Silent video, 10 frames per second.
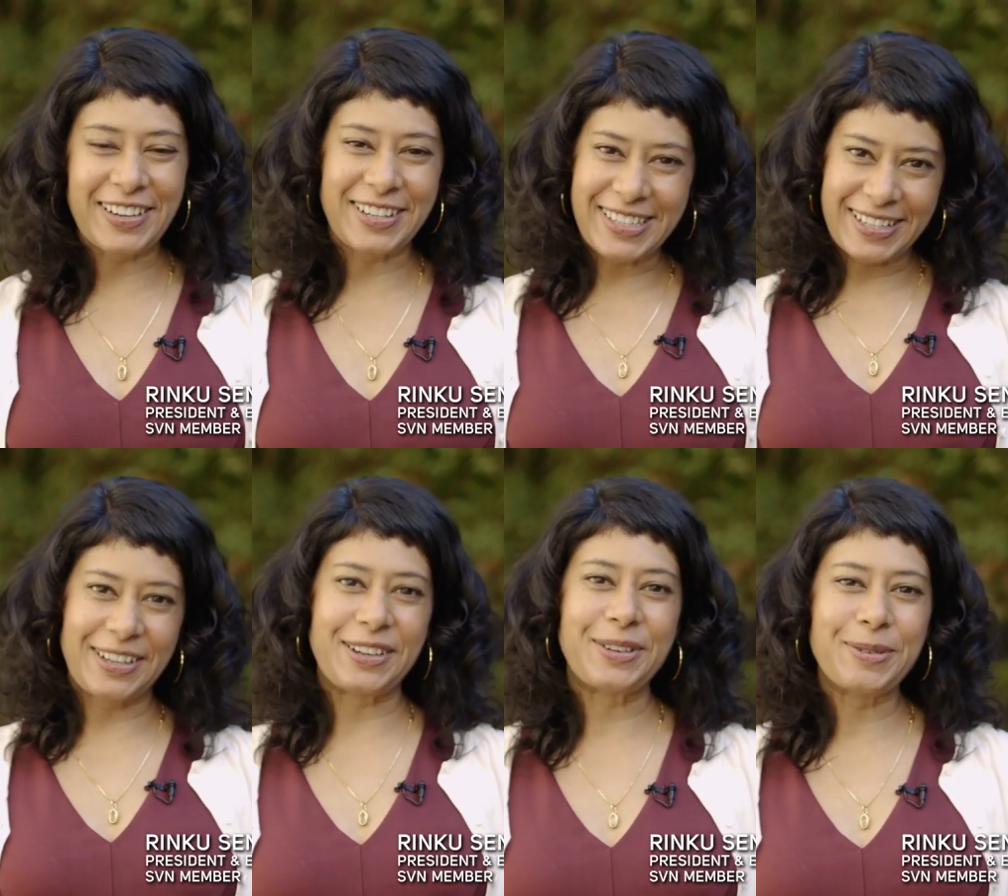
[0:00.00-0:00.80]
years
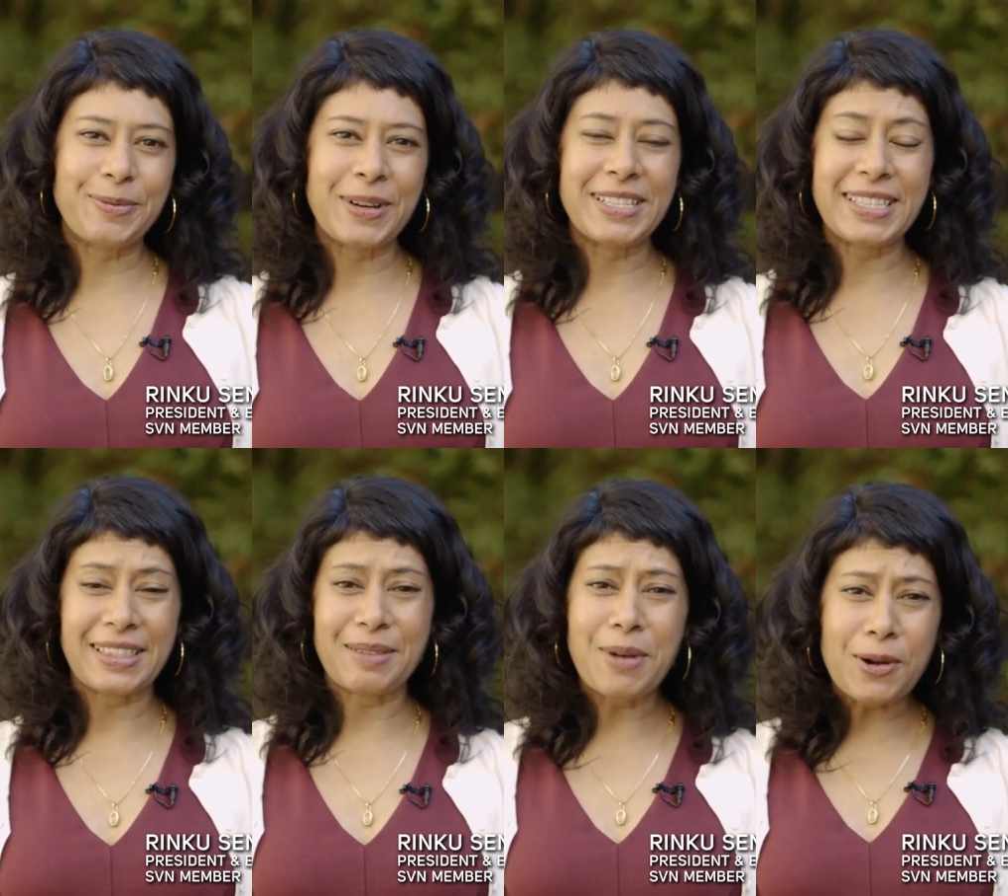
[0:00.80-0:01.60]
ago was
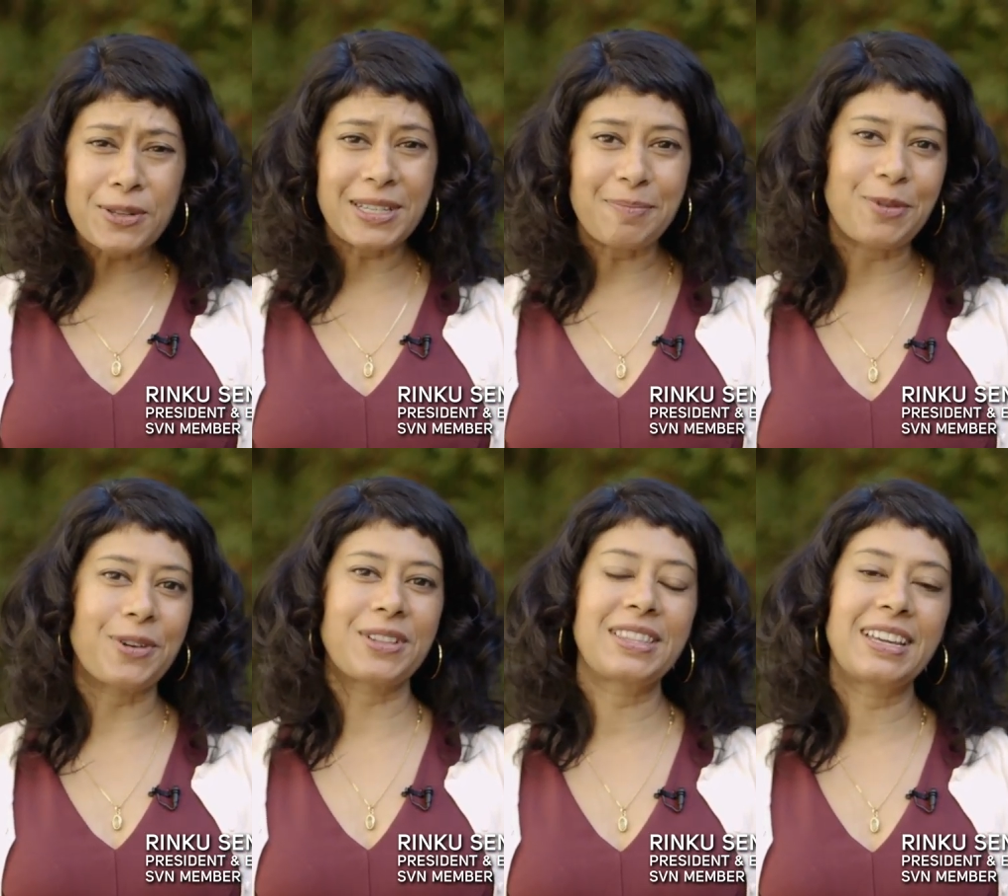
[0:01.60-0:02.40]
that the most
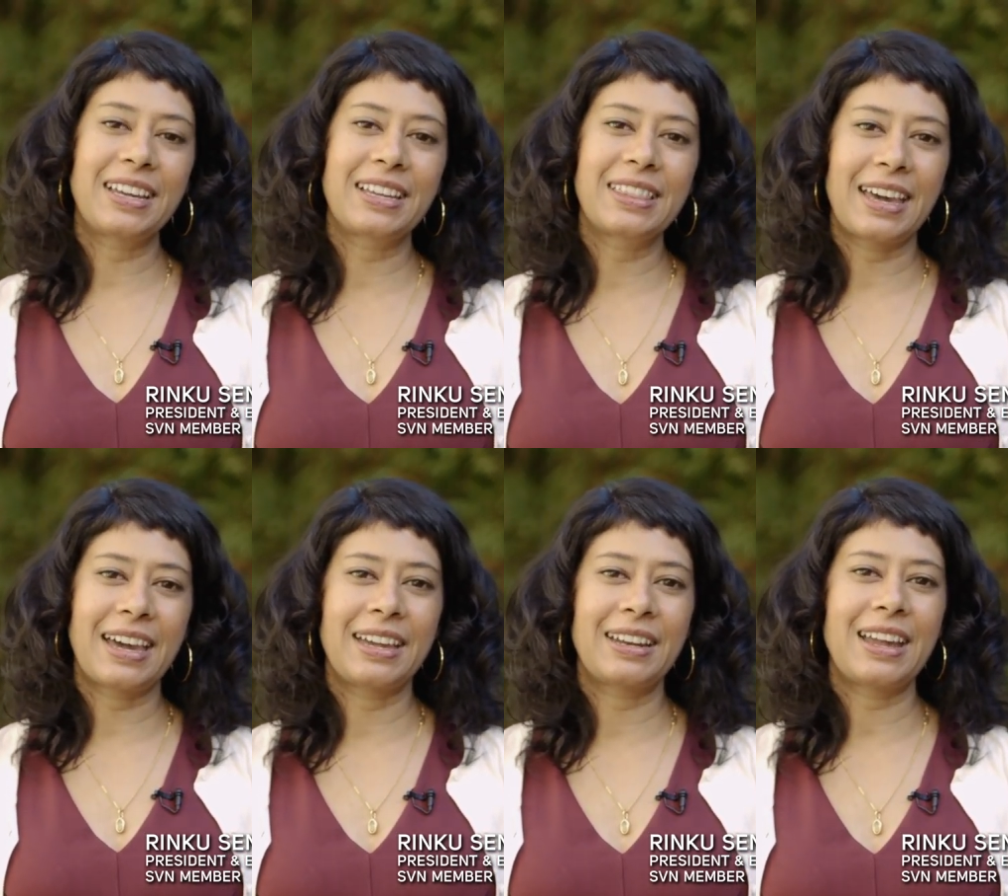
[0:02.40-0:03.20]
important thing
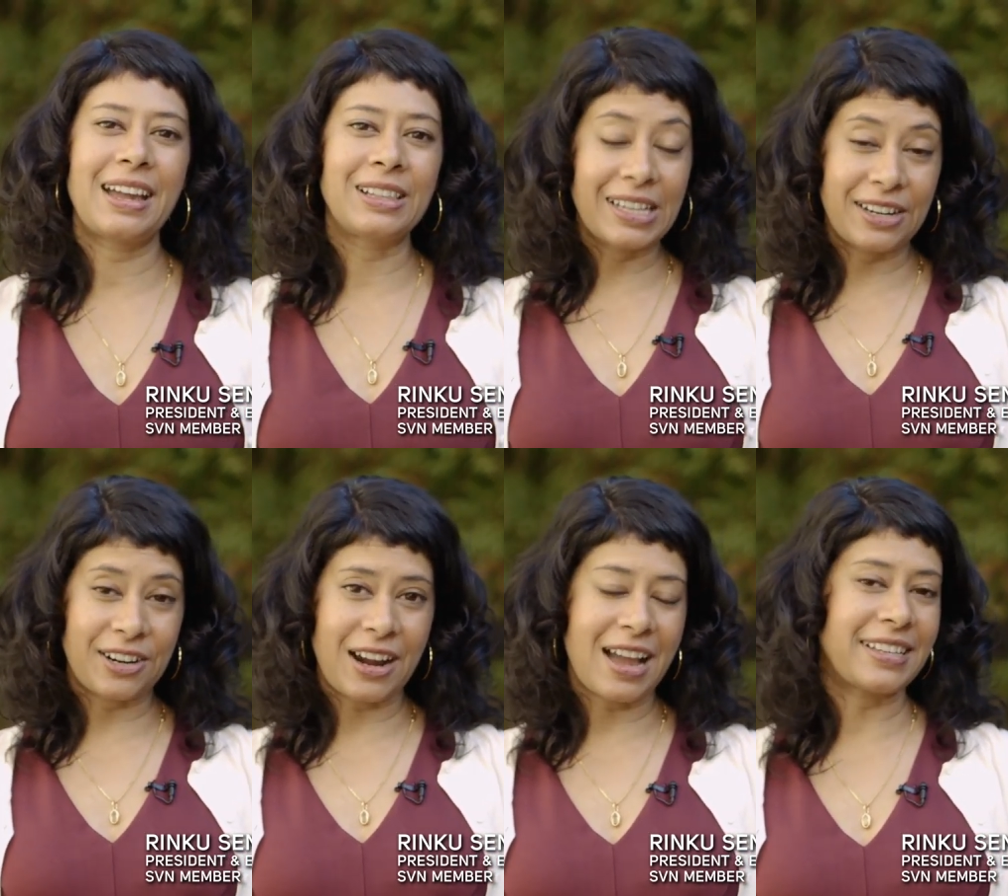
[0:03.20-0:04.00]
that a
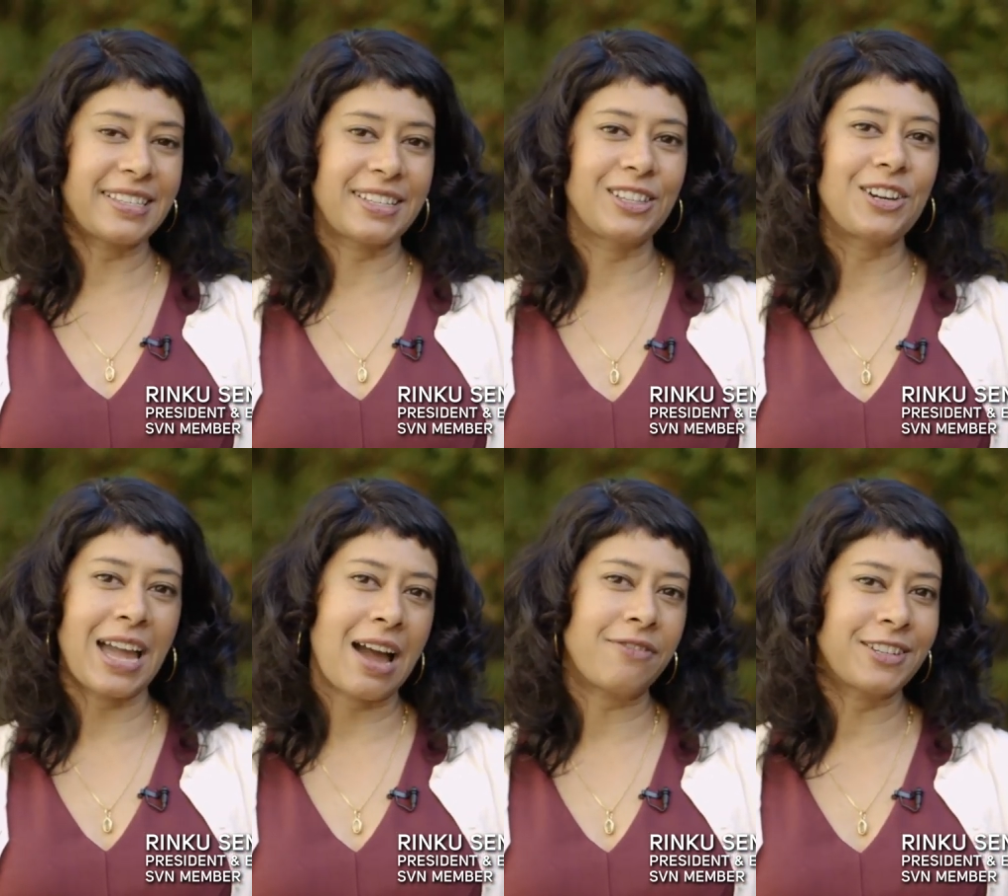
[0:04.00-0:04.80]
leader has to look
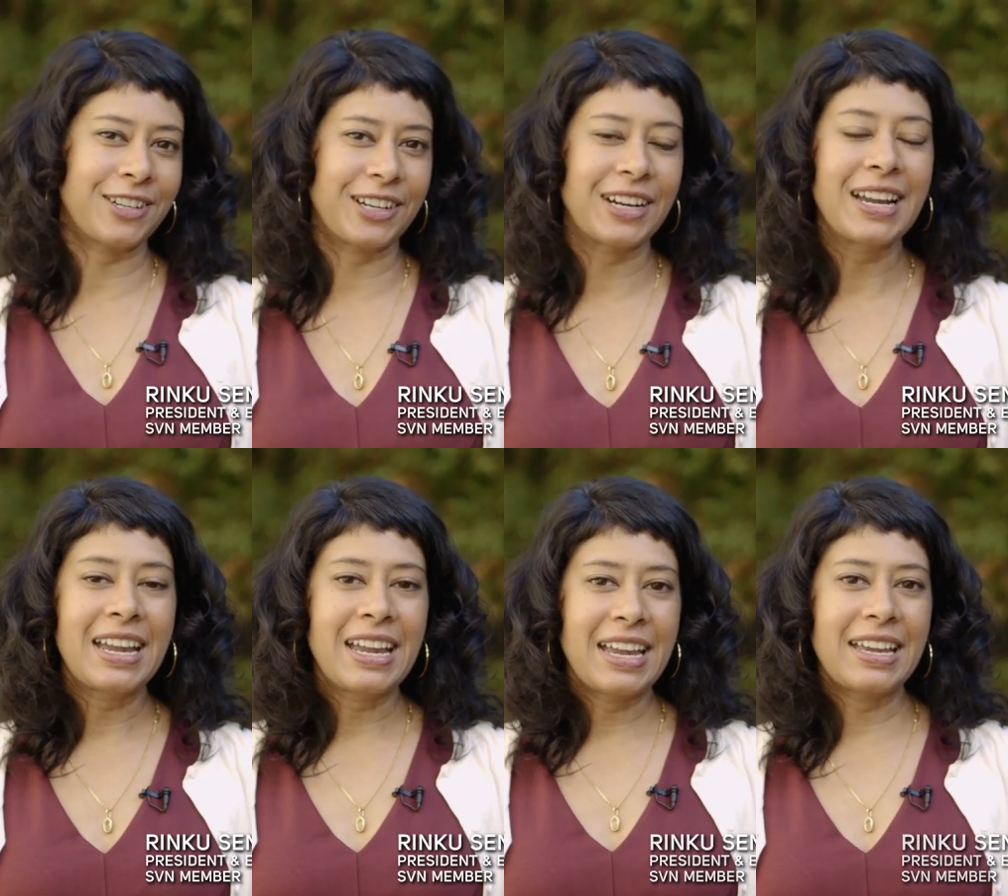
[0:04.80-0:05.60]
after
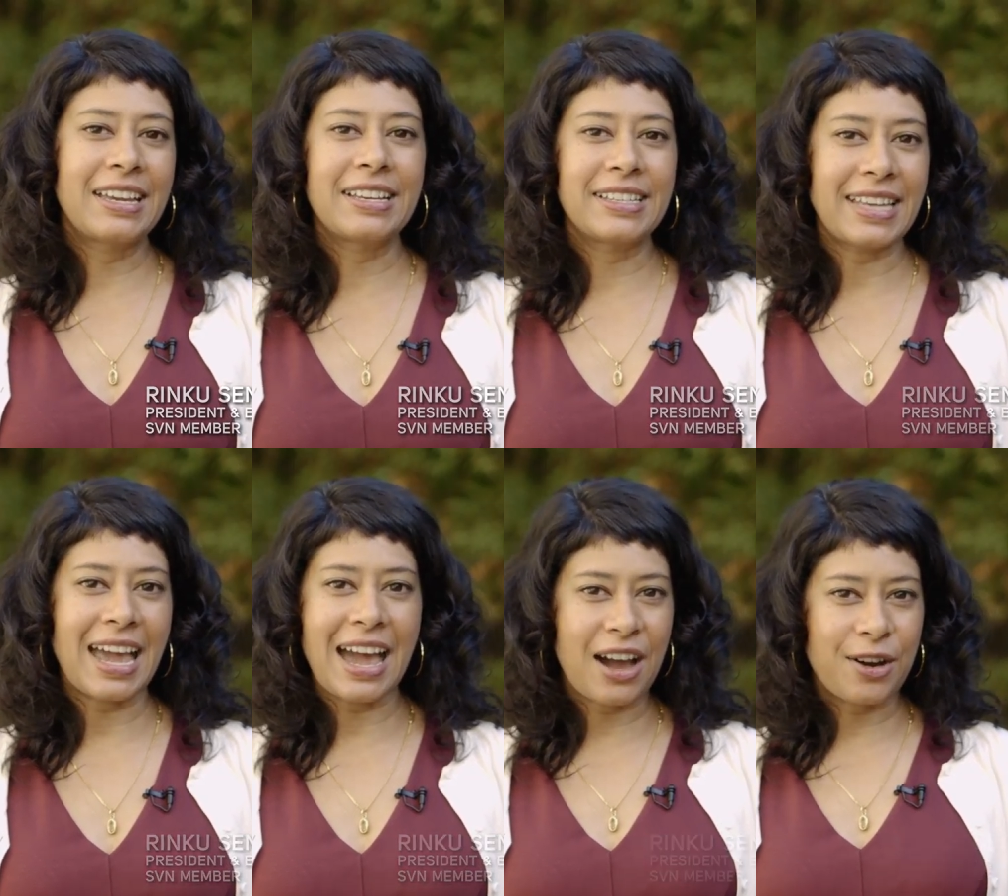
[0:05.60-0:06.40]
is
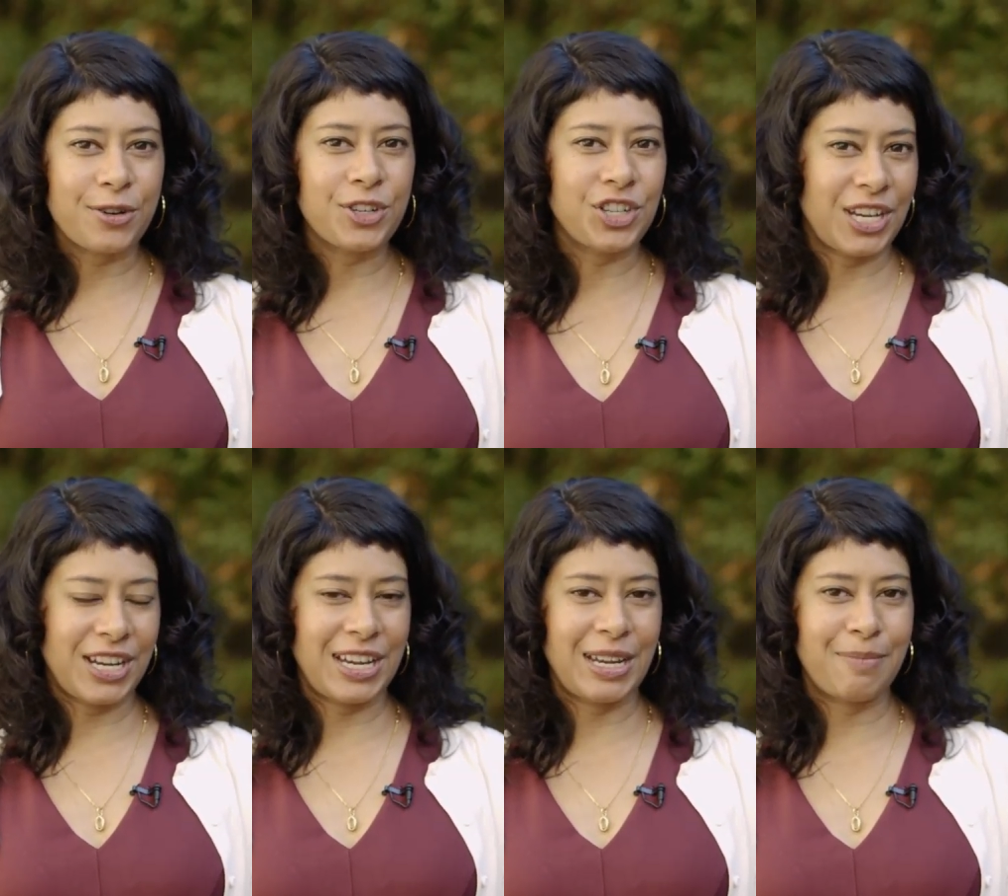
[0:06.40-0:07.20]
how
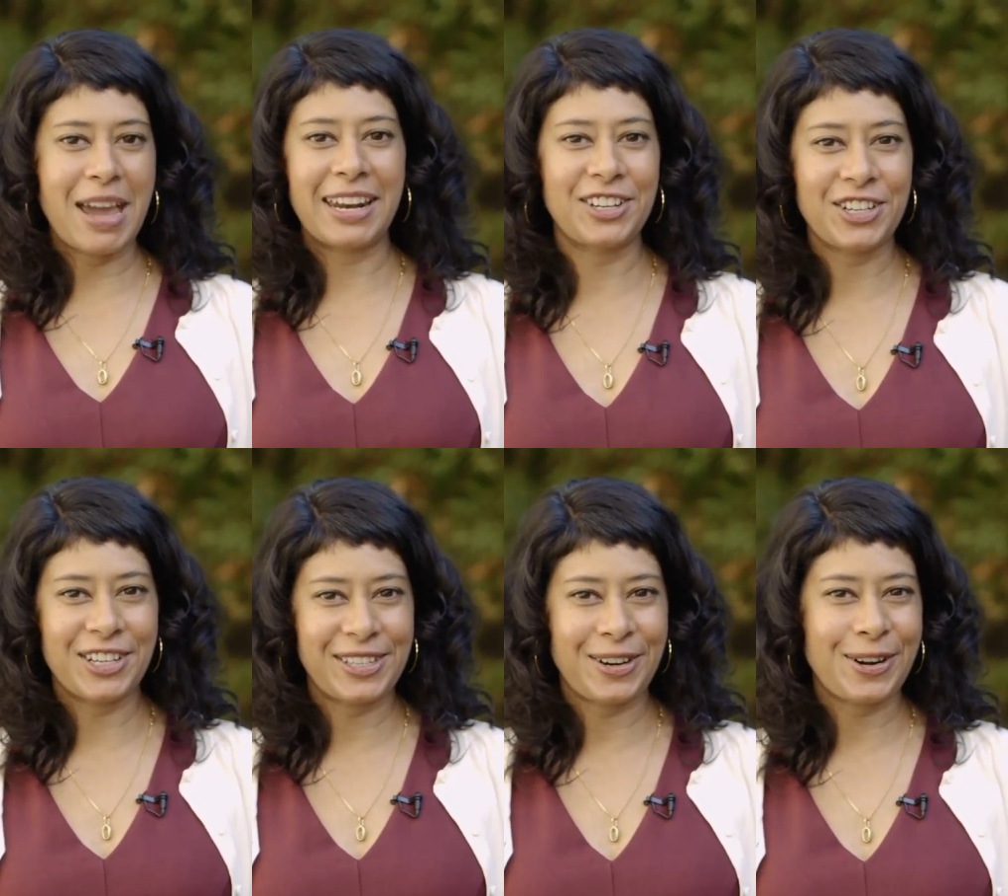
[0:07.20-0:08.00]
she
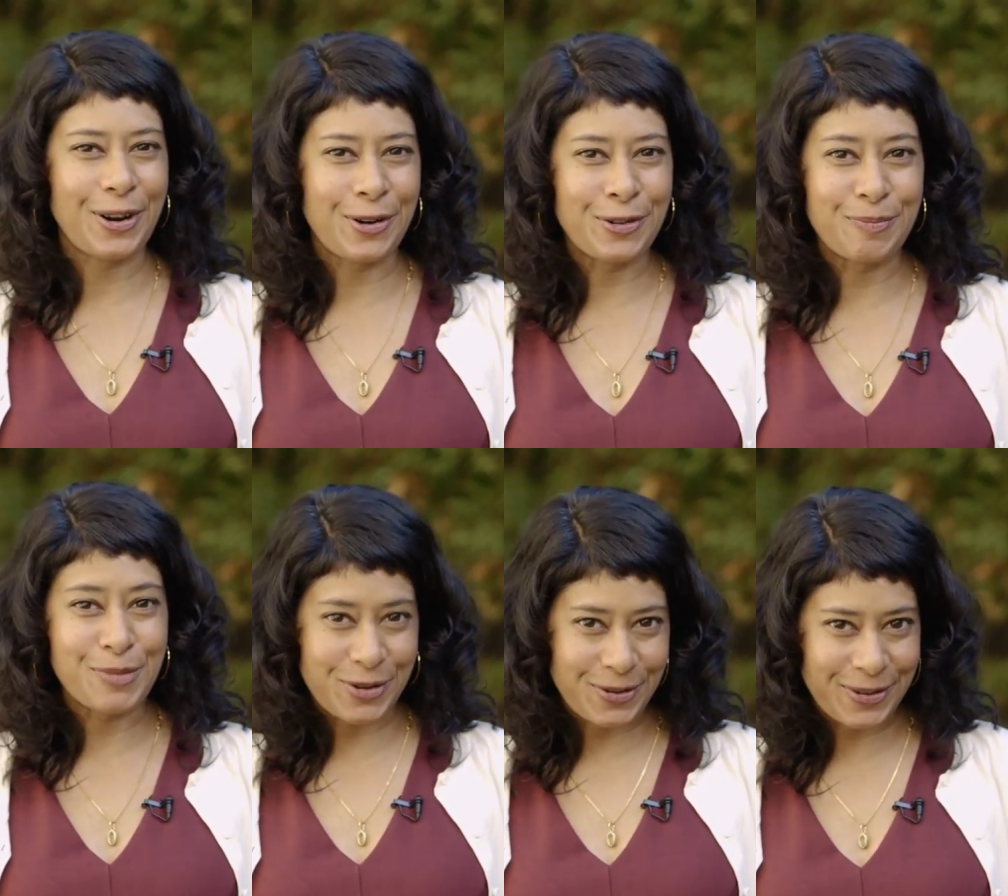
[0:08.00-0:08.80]
manages her own
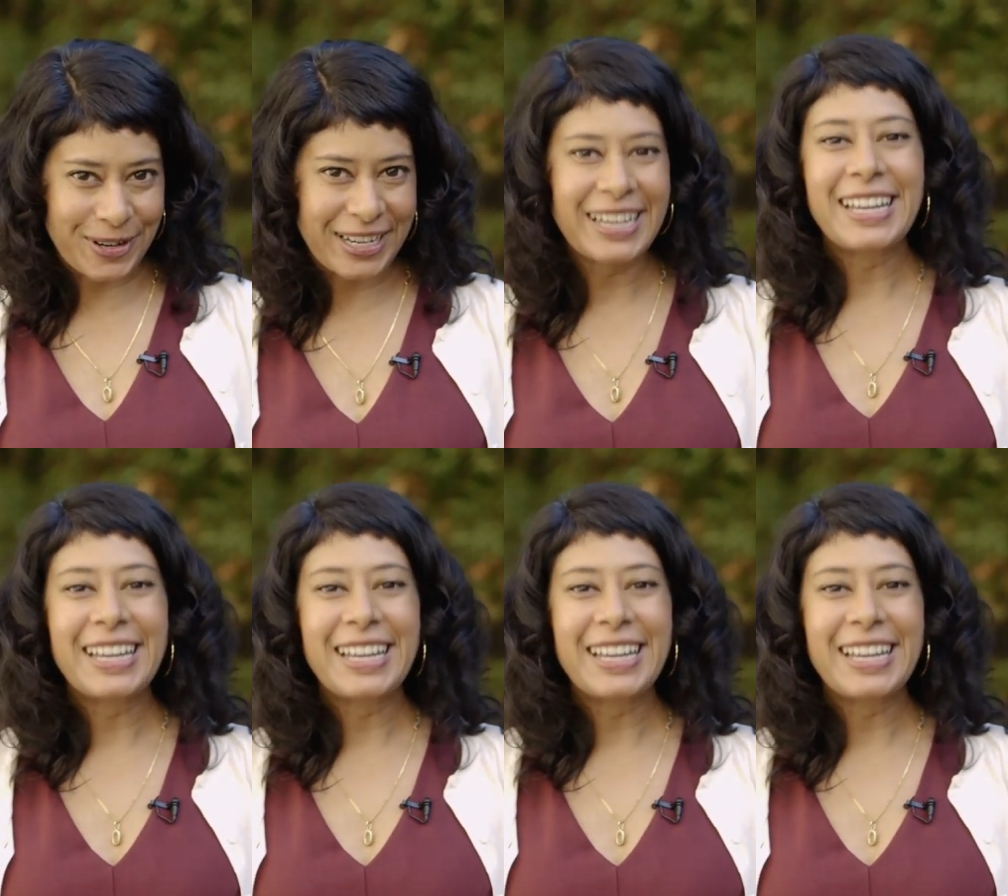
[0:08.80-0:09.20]
mood.